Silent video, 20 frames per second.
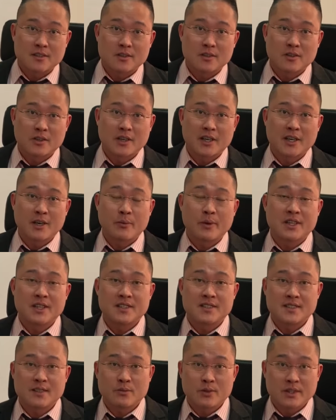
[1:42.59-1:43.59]
okay, when,
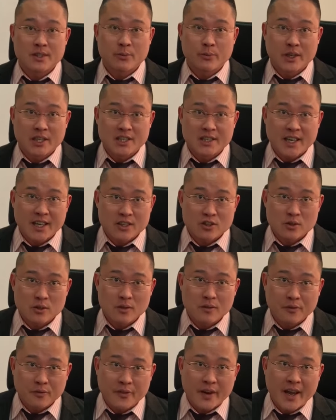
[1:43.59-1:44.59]
it's, when, when in
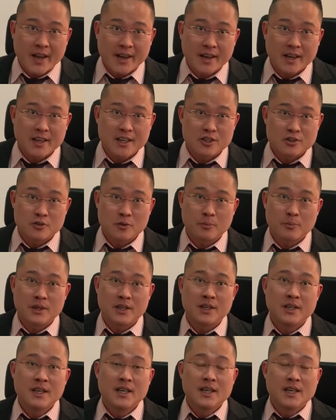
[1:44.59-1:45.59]
actual fact, uh, it should
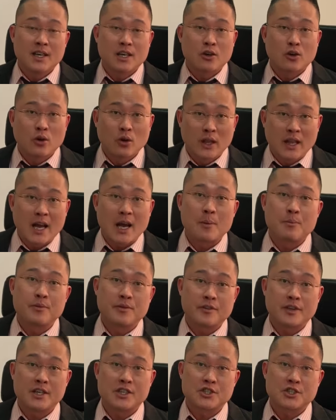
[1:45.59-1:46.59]
be a
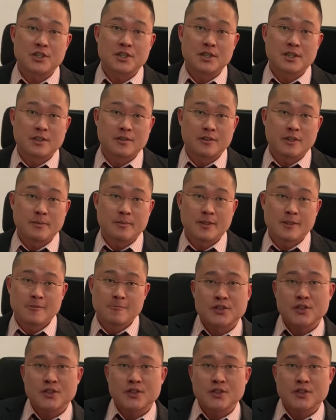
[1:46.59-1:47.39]
collaboration agreement.